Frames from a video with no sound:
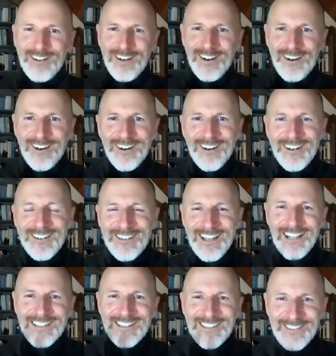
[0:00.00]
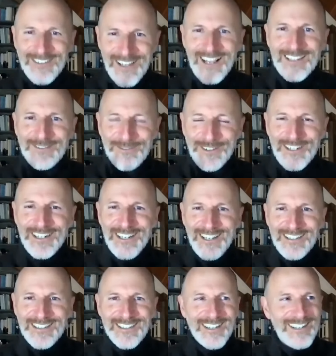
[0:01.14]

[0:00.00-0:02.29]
ah, oh, that's, that's what it is.